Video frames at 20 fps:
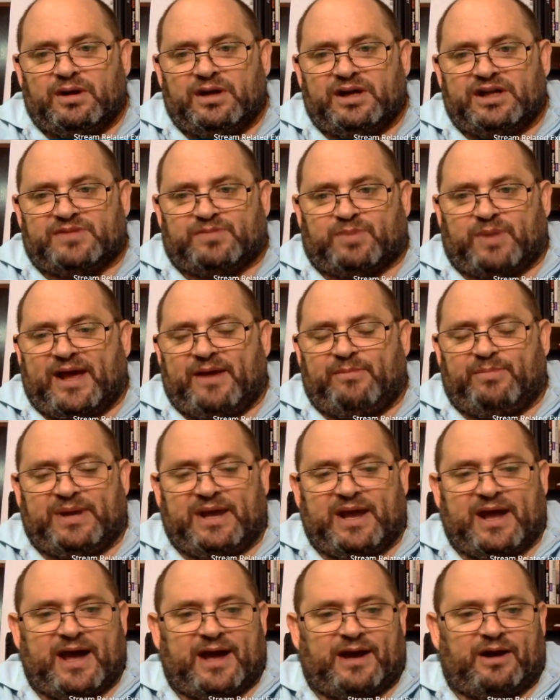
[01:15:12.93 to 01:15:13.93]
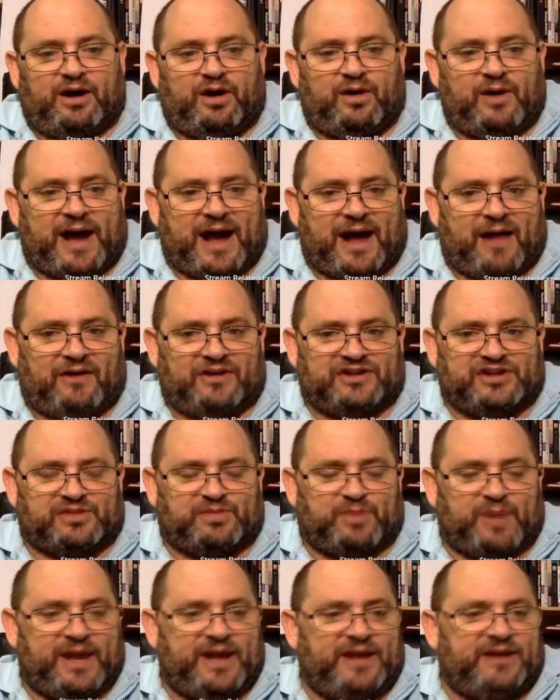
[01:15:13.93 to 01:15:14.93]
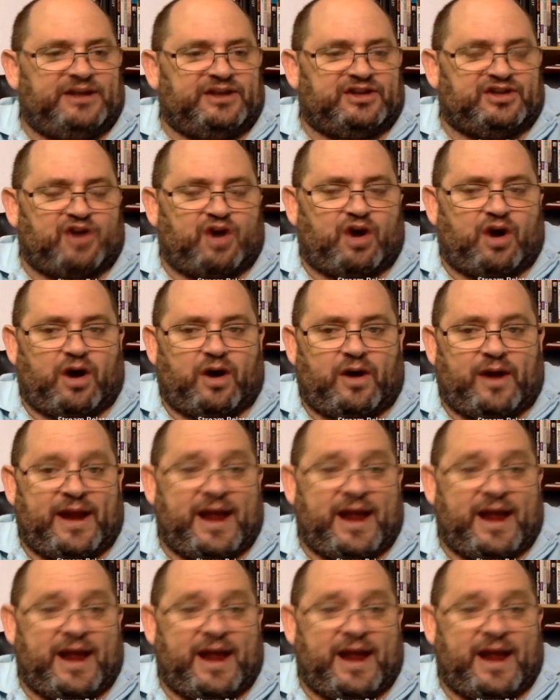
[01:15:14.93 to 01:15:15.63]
He's playing piano. Alex is playing guitar,